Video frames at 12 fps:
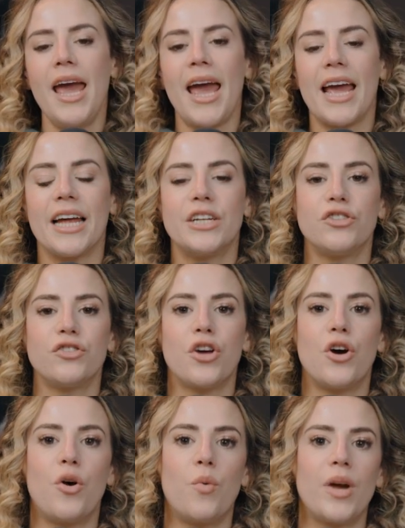And
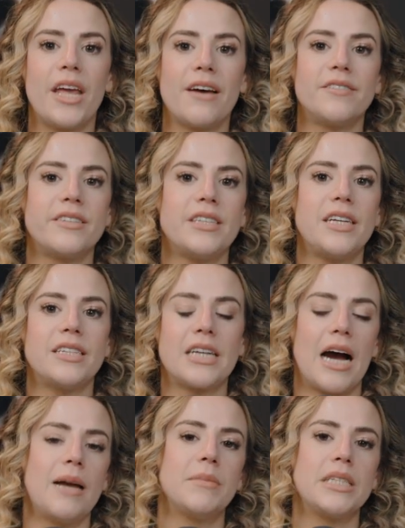so we have seen
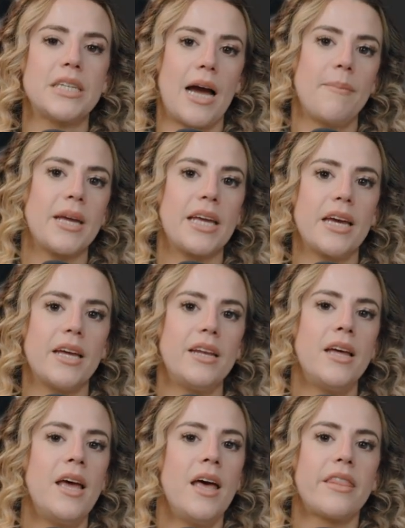time and time
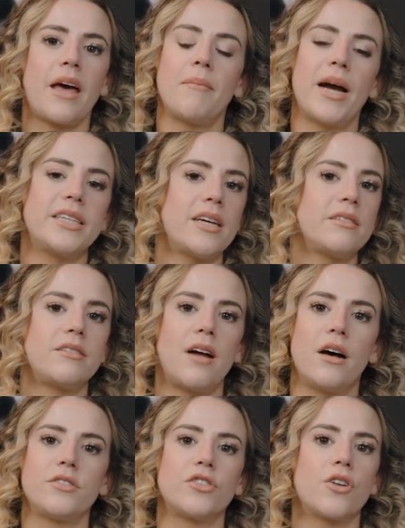again that my
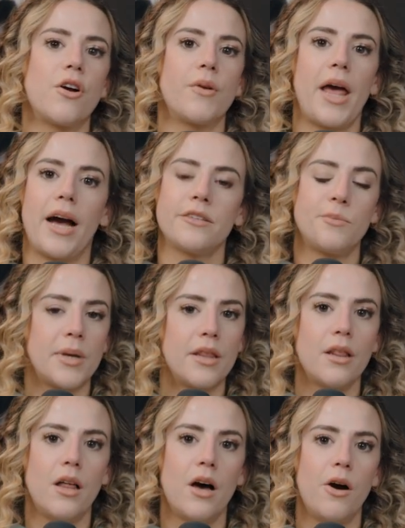testosterone has
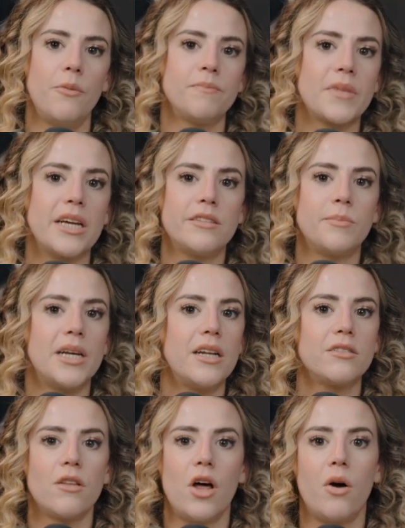been low. It's been
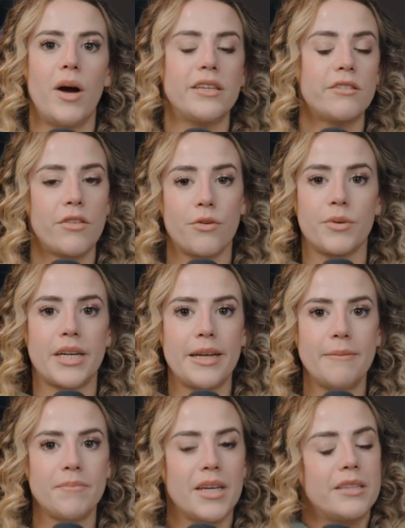as low as
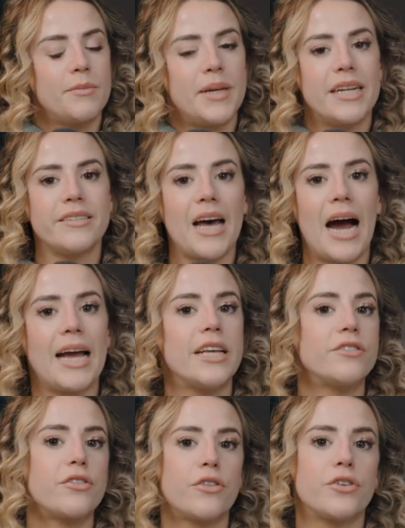three. It's been as high
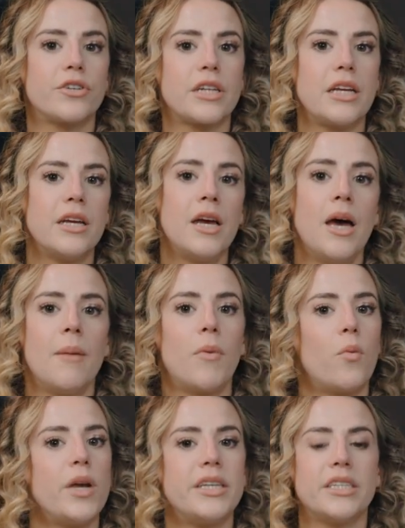as thirty,
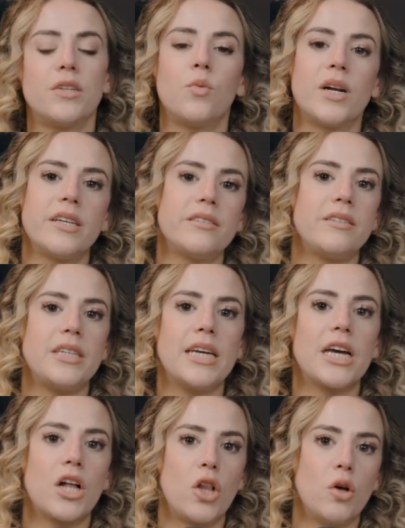but we did want to see
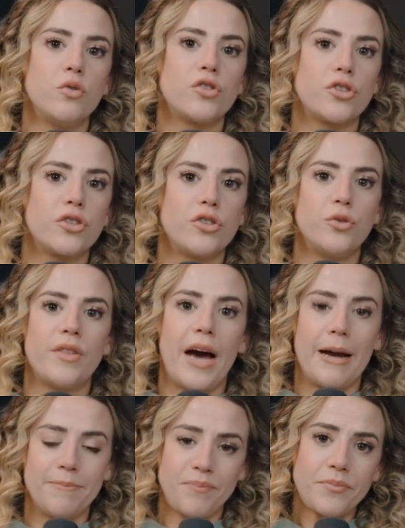it closer to
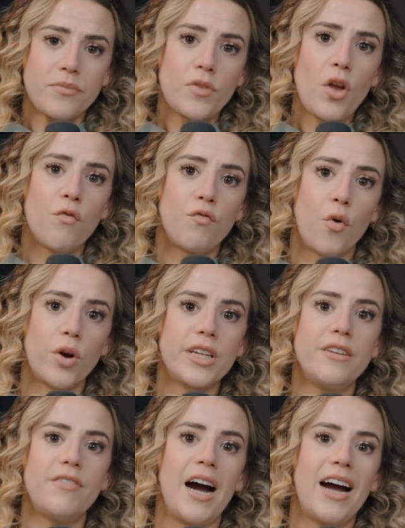that
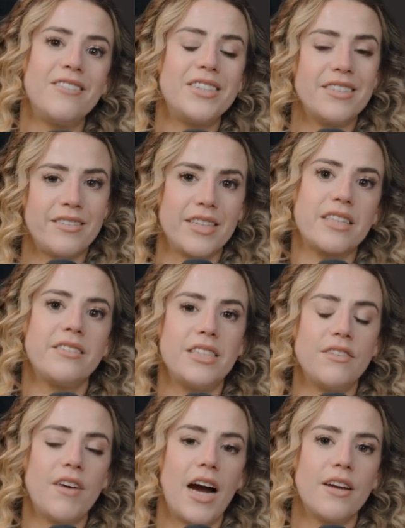forty-five to
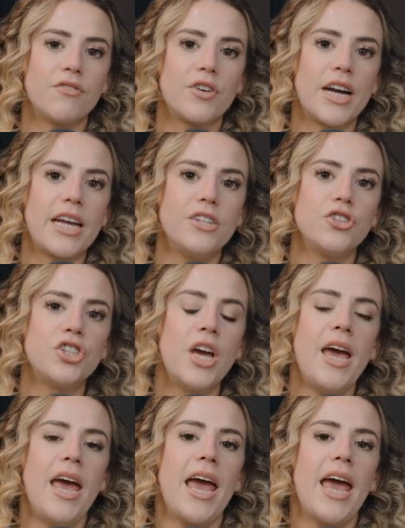sixty-five range.